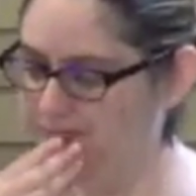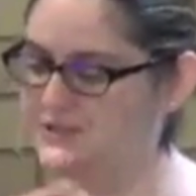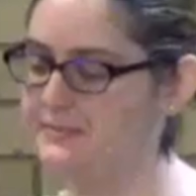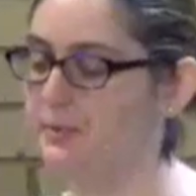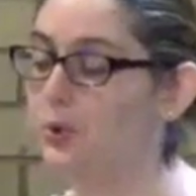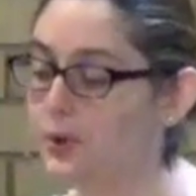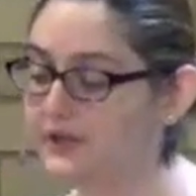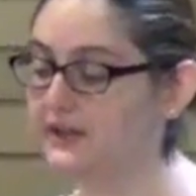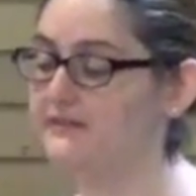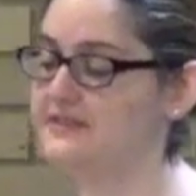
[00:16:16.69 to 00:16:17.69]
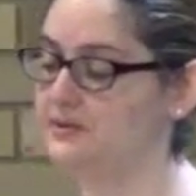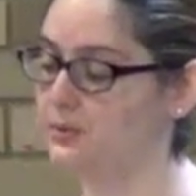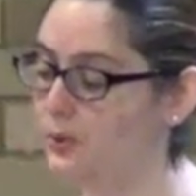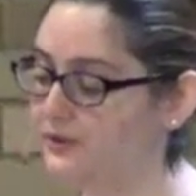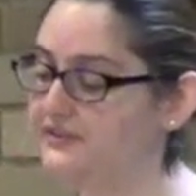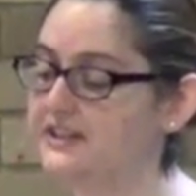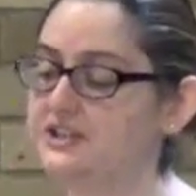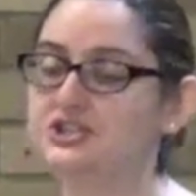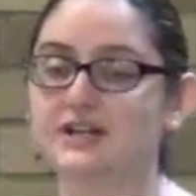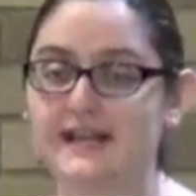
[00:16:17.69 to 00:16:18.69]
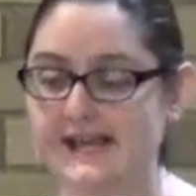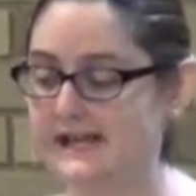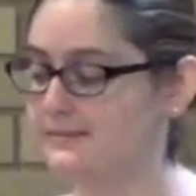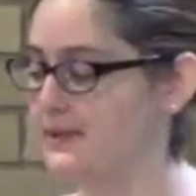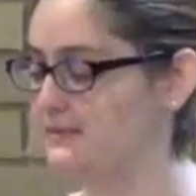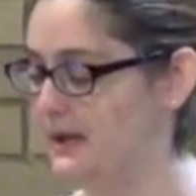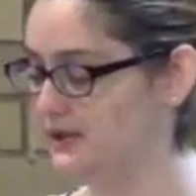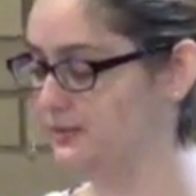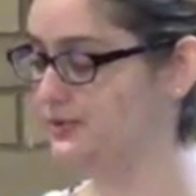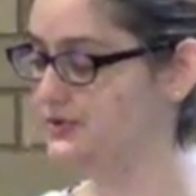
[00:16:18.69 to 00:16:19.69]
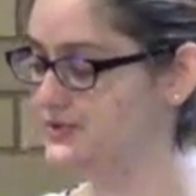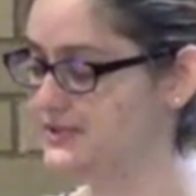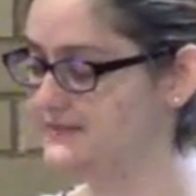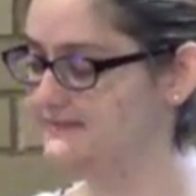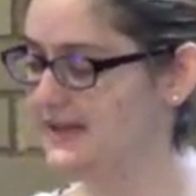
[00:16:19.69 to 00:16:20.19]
support of the orphanage and camp in Belarus,